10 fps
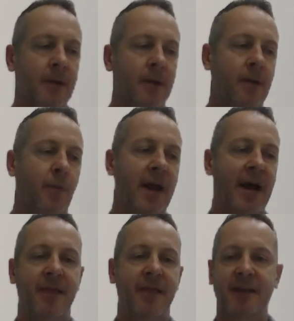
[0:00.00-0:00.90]
We
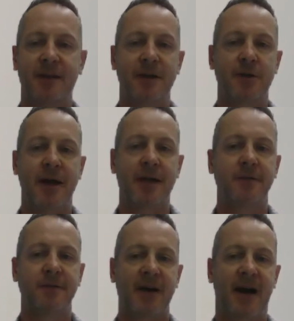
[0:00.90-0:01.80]
hear things about trying
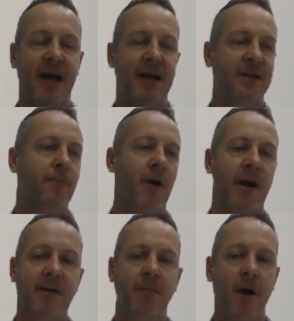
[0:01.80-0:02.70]
to find
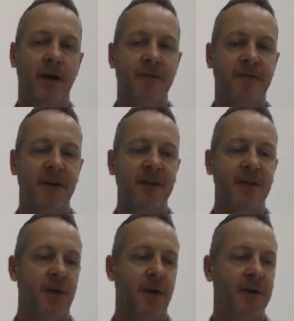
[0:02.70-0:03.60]
product market fit.
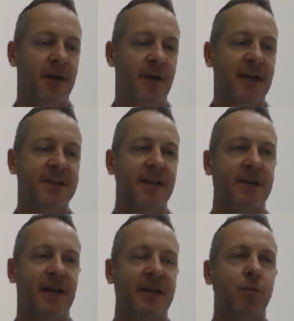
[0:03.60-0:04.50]
So
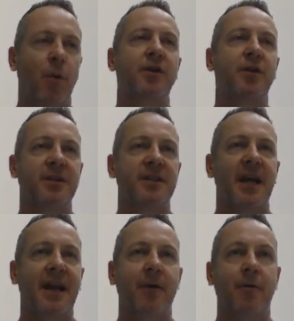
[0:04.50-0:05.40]
is what you're
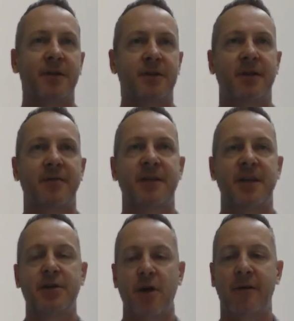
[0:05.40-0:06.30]
selling or the service
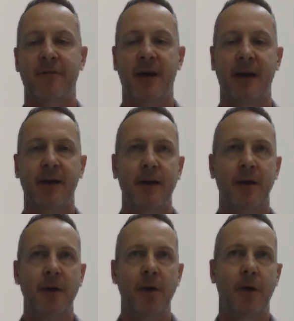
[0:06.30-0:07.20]
that you're offering,
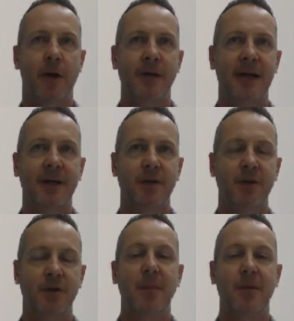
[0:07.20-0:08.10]

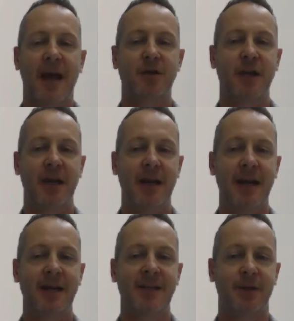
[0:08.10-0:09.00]
do people actually
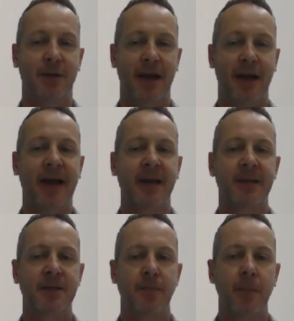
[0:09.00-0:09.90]
need it and do they like
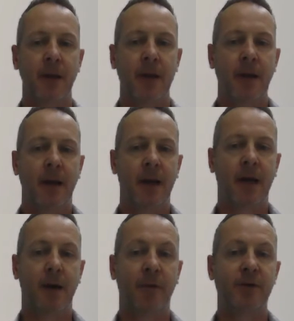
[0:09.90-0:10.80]
it?
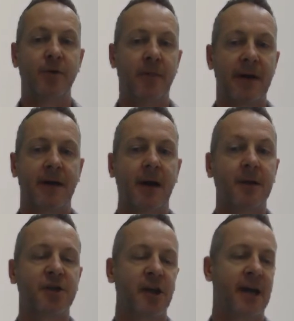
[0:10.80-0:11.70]
We talk about
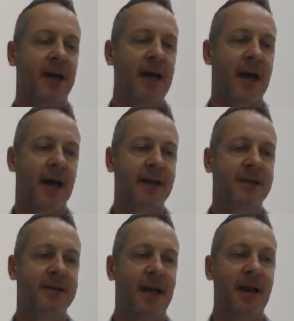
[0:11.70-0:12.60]
culture
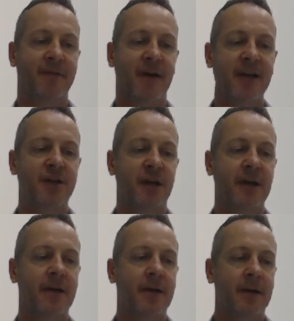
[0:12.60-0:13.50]
and
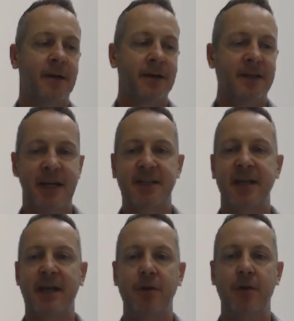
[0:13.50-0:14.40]
innovation,
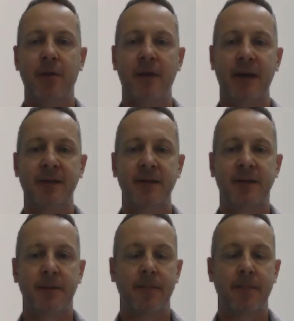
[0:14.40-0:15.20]
testing new things.